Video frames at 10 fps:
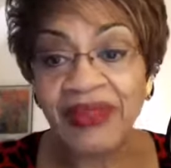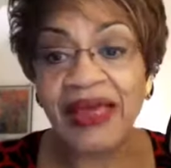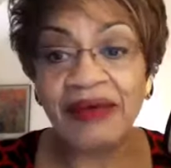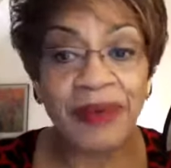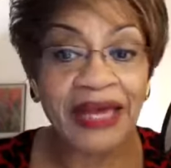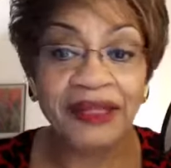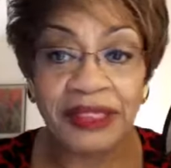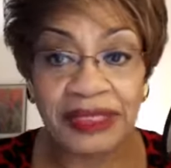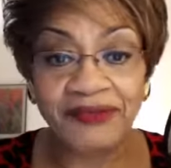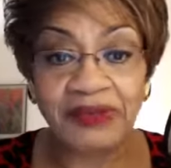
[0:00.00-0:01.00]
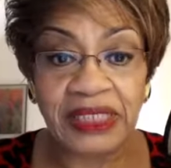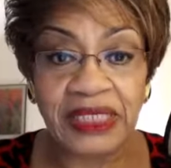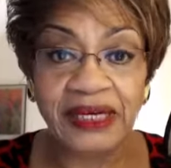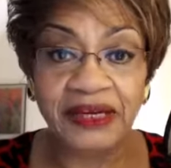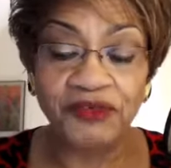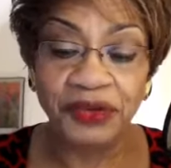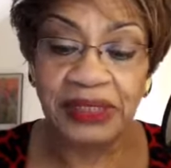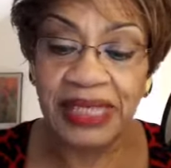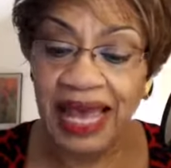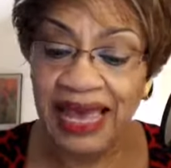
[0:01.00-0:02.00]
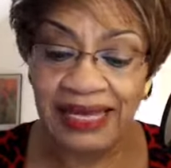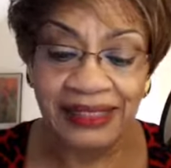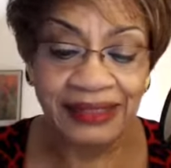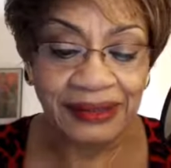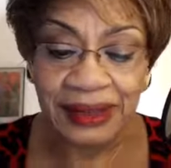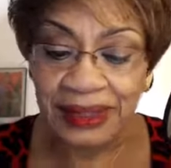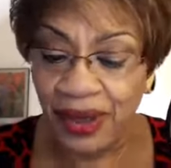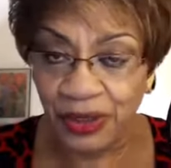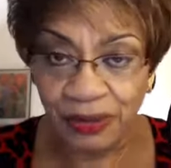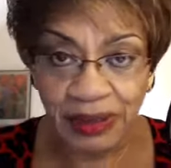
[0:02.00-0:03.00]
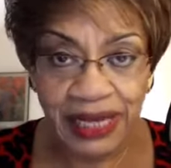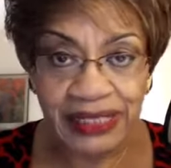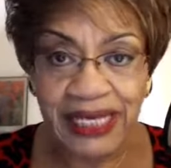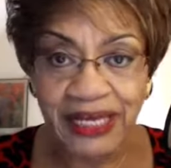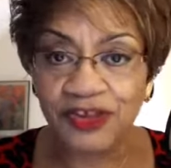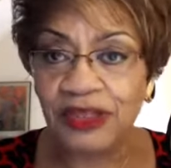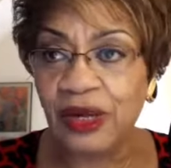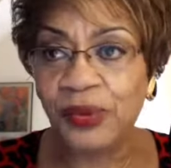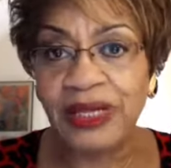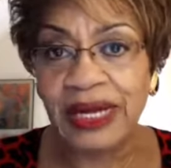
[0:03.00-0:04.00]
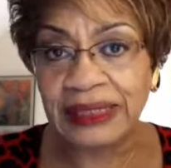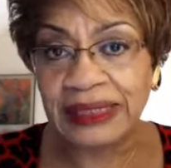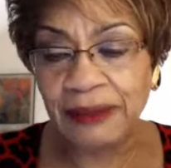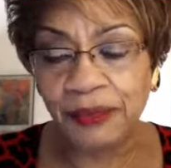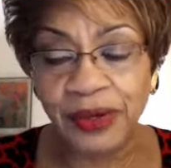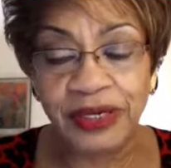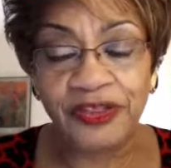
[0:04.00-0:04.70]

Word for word: back in the 1700s and stay on the plantation. They were not separated,